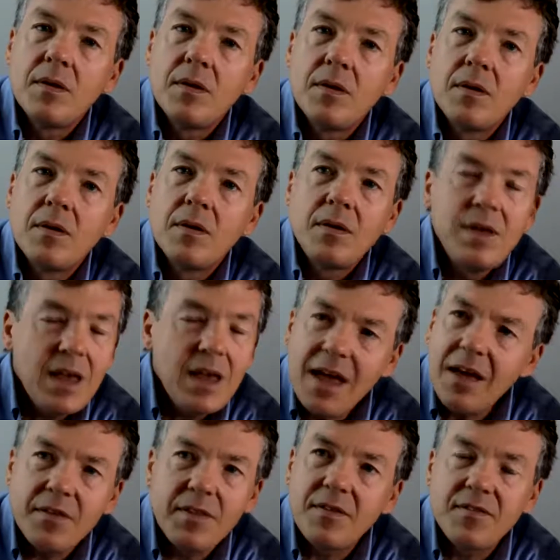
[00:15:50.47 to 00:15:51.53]
Yeah,
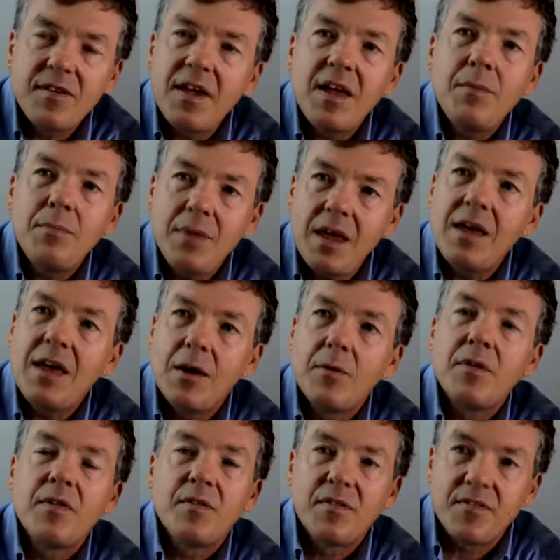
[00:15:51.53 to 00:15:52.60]
the same name. Yeah,
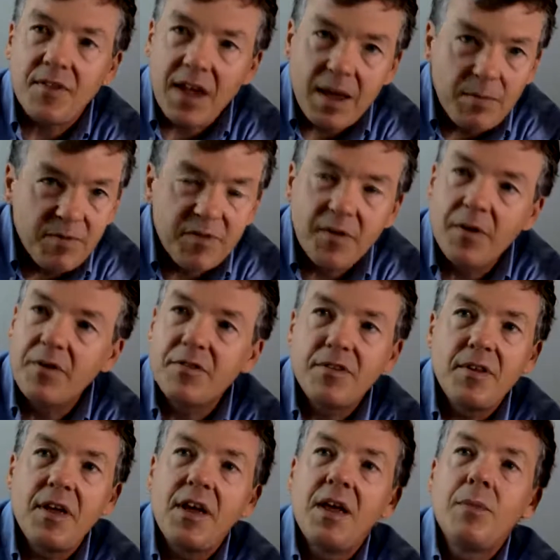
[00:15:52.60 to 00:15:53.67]
with the same first
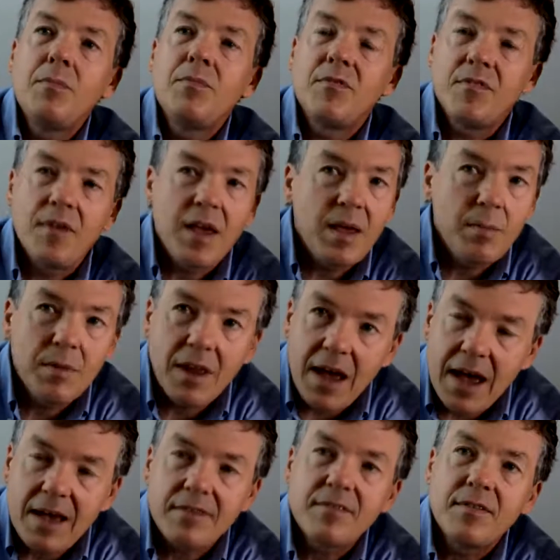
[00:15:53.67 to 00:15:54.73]
name, same
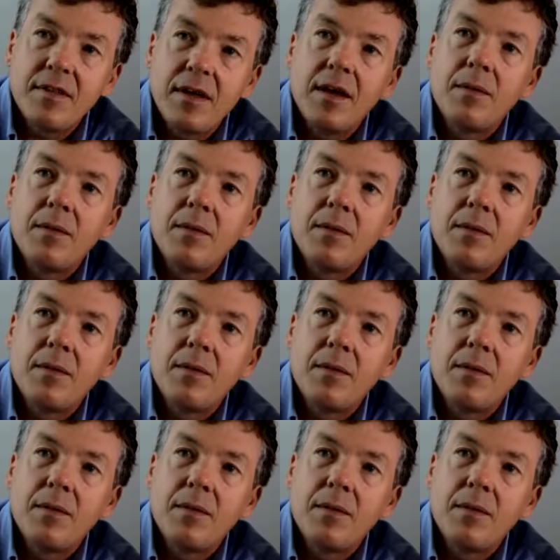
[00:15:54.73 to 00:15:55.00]
last name.